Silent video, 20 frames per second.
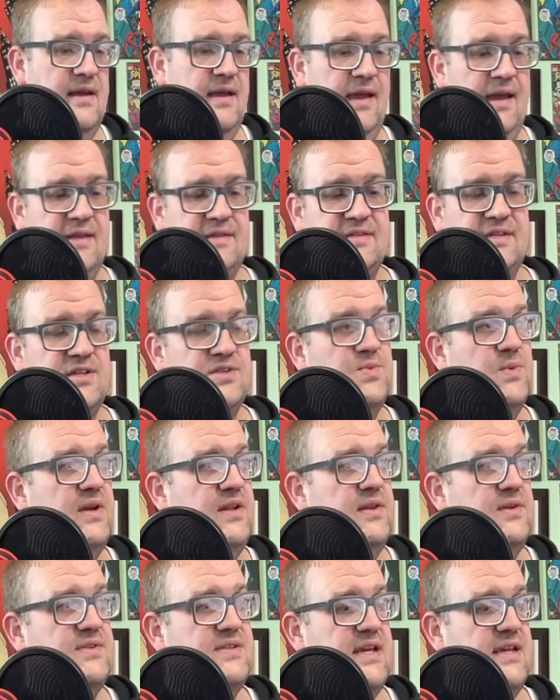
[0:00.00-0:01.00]
It's just
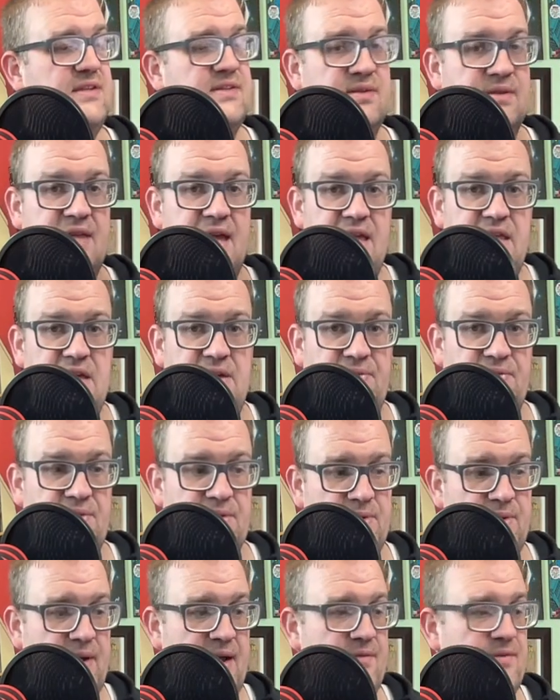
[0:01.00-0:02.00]
one of those things. So thank you
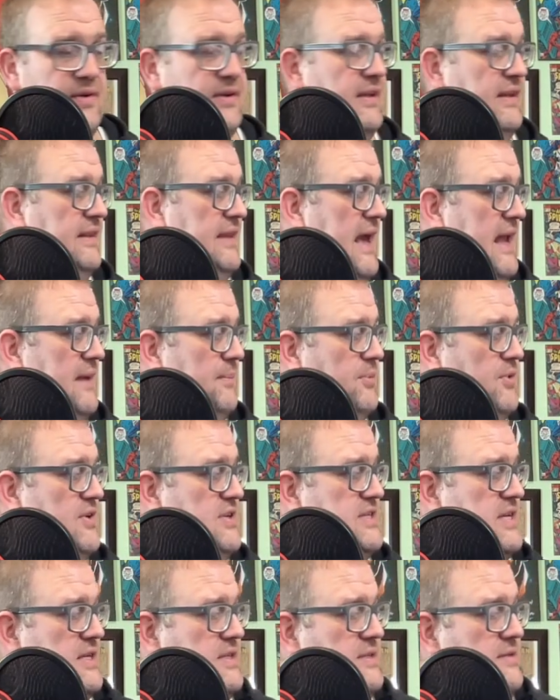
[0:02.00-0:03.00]
for whoever did that. I
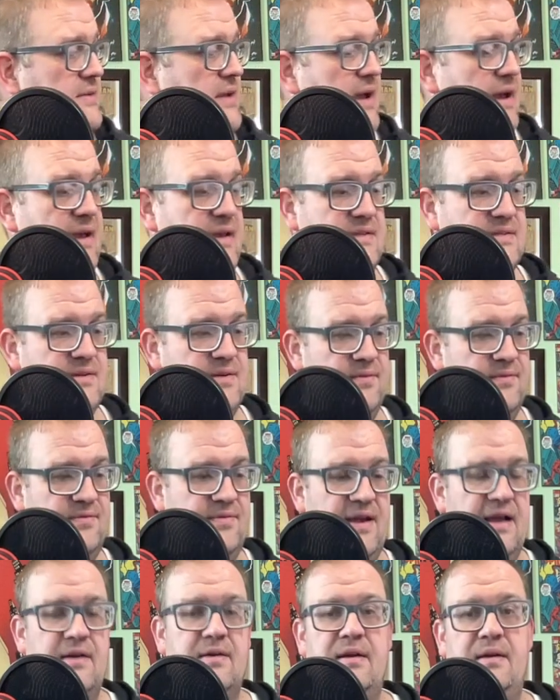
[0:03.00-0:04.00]
appreciate you guys
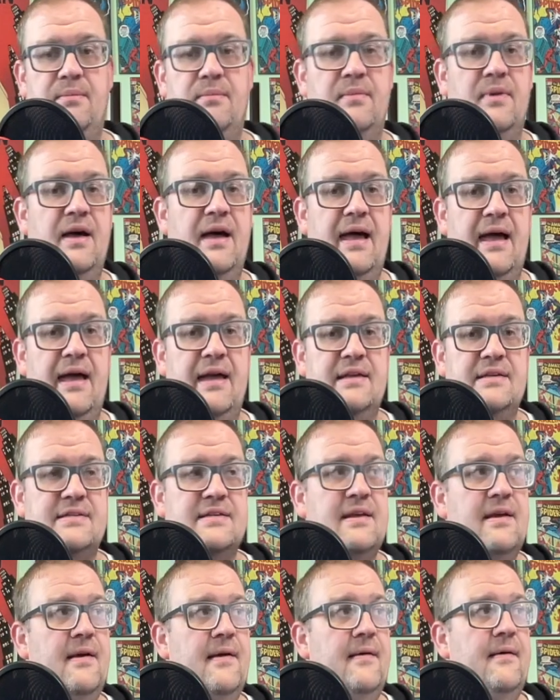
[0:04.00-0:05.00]
very
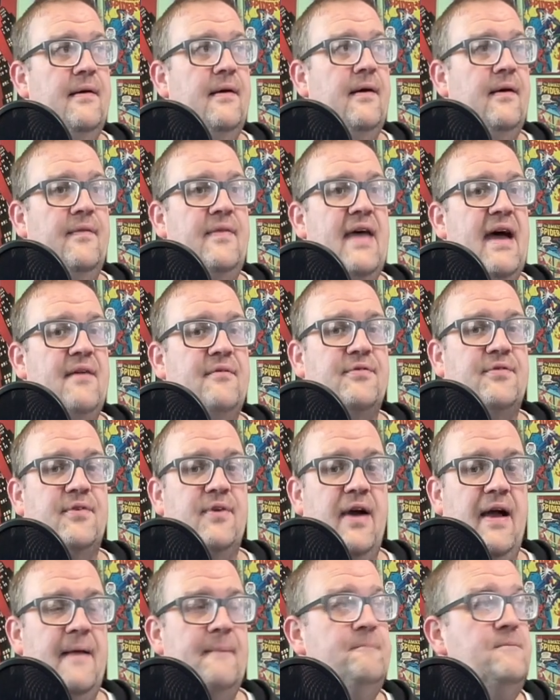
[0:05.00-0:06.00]
much on that
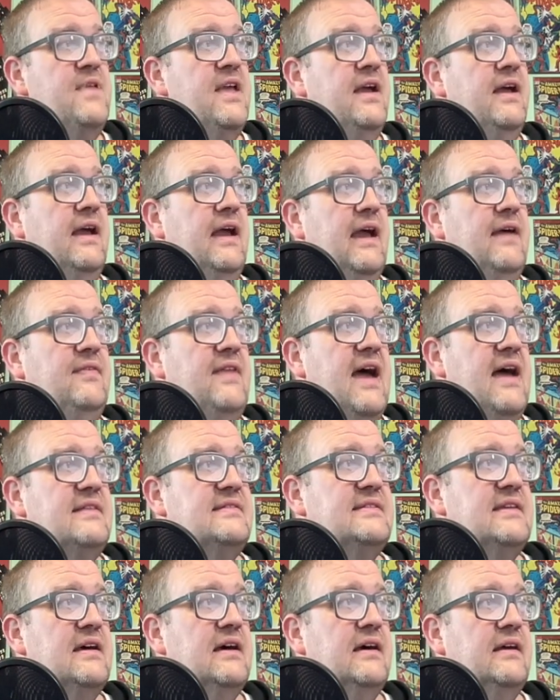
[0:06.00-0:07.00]
front.
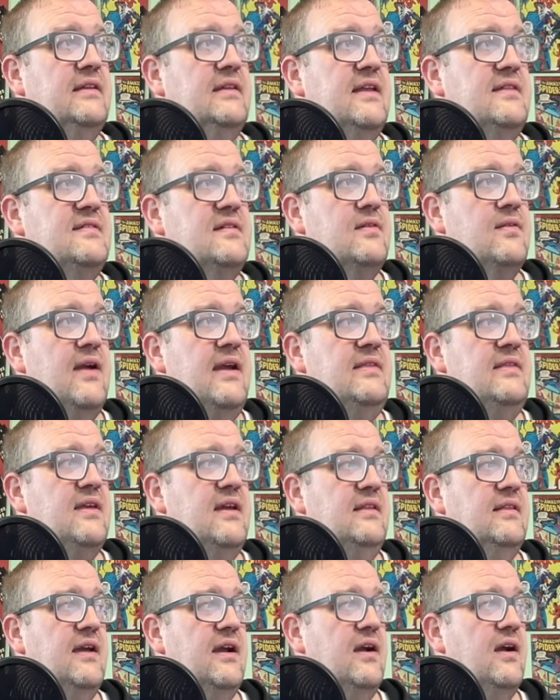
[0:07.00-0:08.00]
That's a great
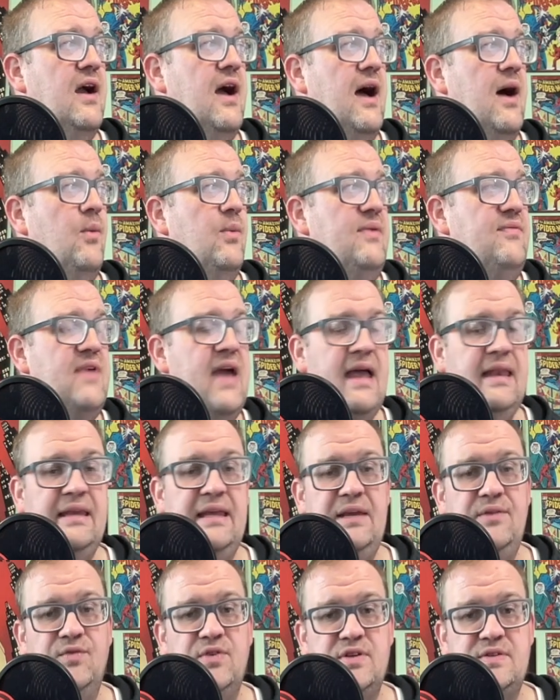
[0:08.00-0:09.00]
thing there. We've got
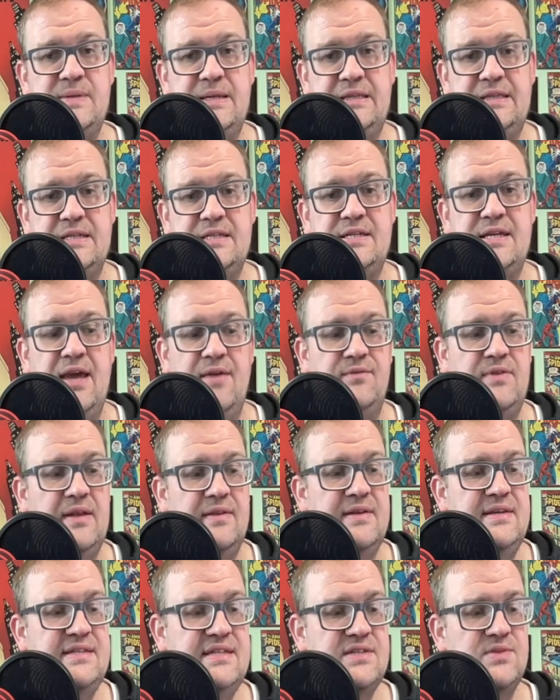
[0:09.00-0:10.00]
Need for Speed the Shift. Now,
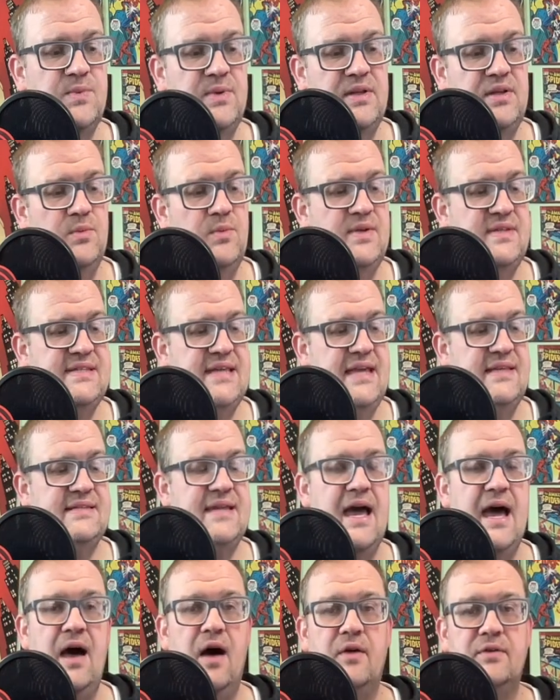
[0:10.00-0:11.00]
this is one of the ones that's
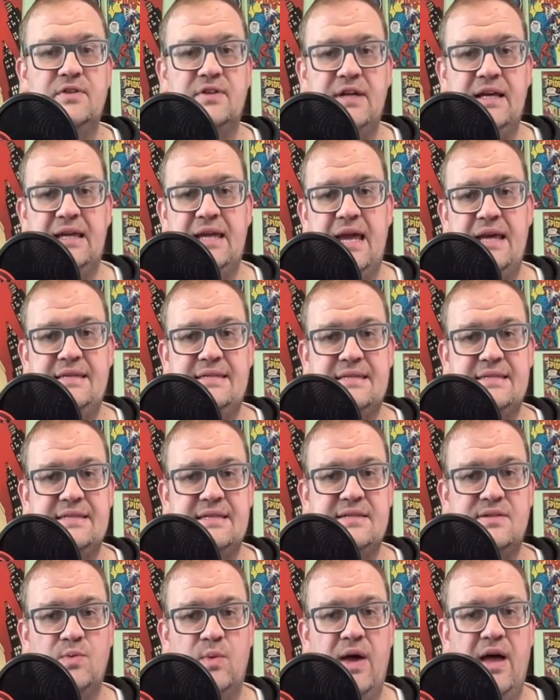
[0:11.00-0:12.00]
got alternate cases
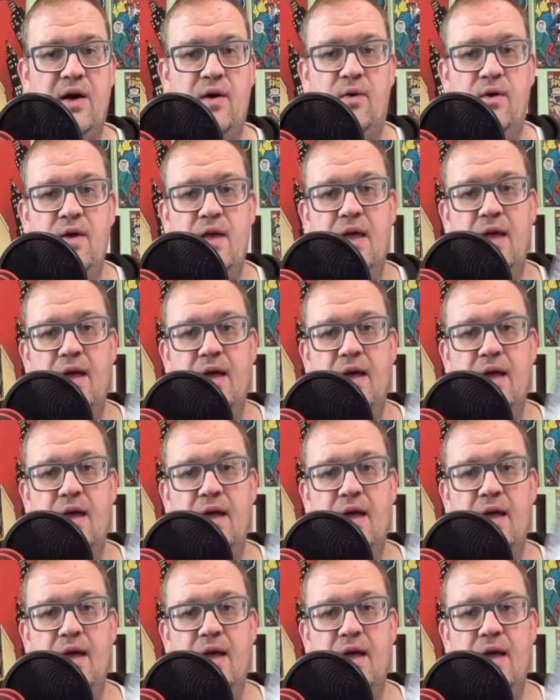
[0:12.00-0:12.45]
as well.